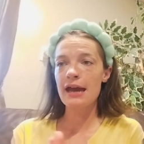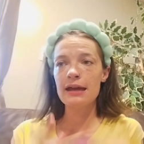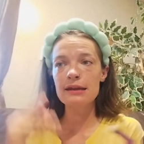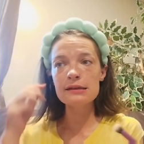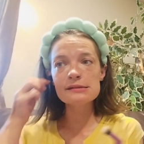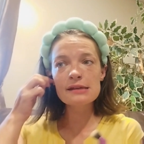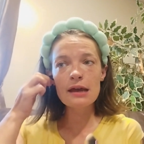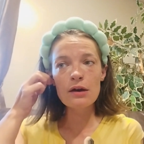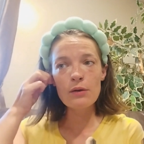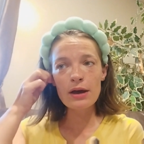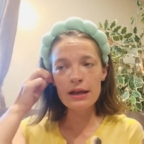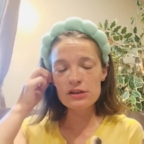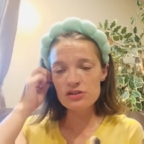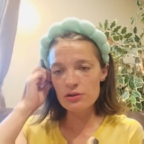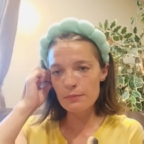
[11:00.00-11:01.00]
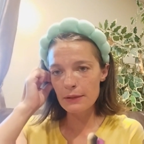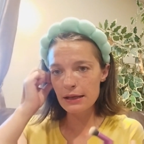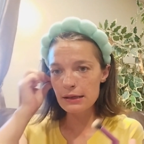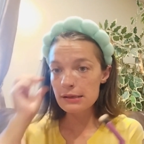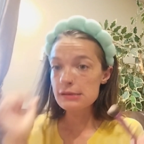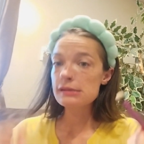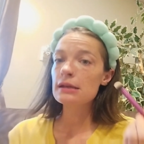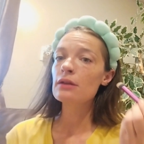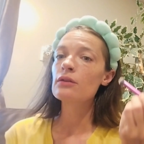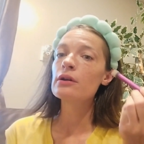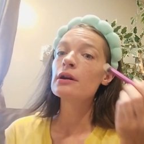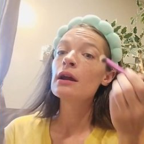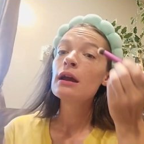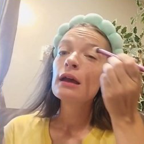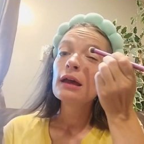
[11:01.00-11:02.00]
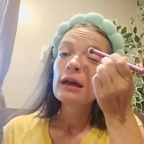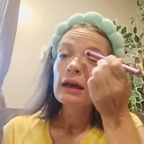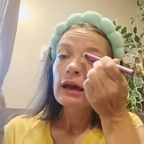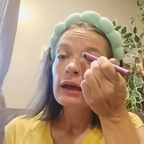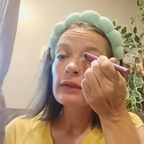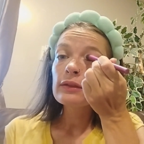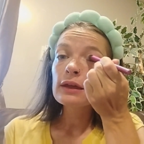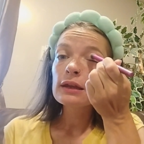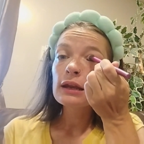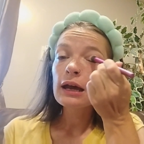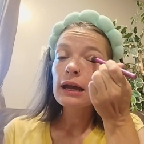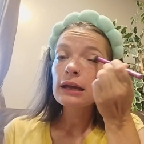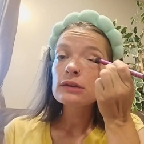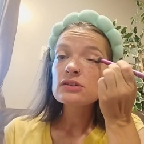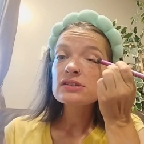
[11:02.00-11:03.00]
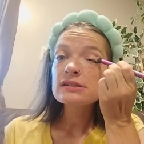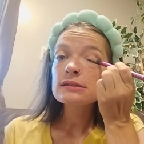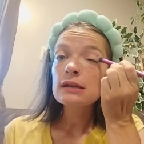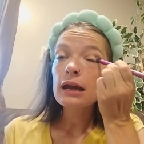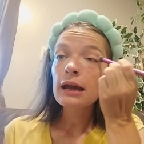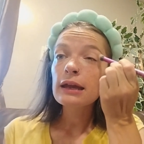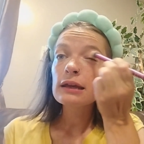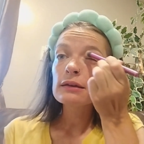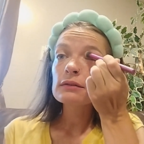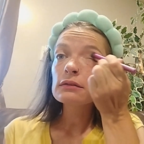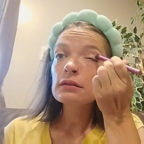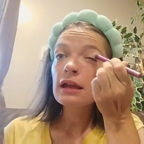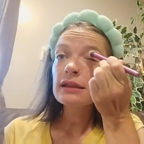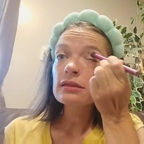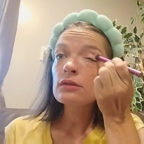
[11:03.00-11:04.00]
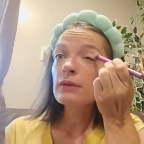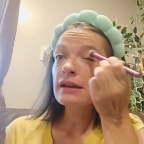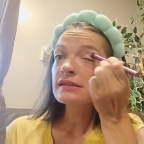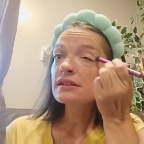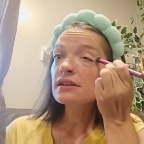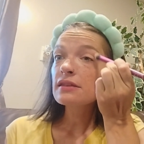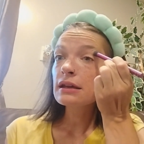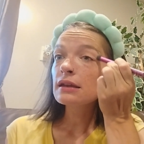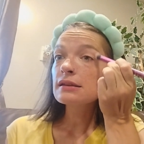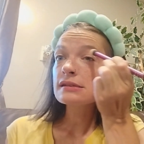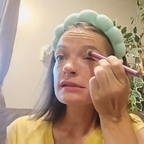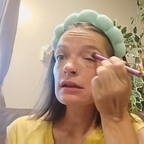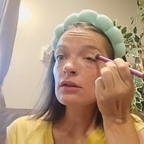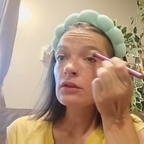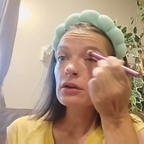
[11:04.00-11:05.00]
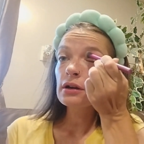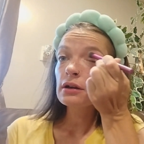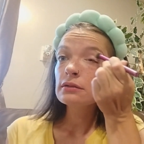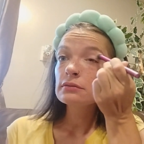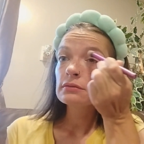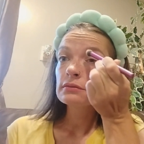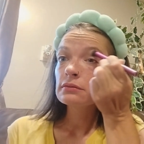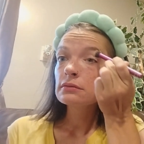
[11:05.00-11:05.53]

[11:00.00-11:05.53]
that is how I do my concealer. And then I let the rest of the concealer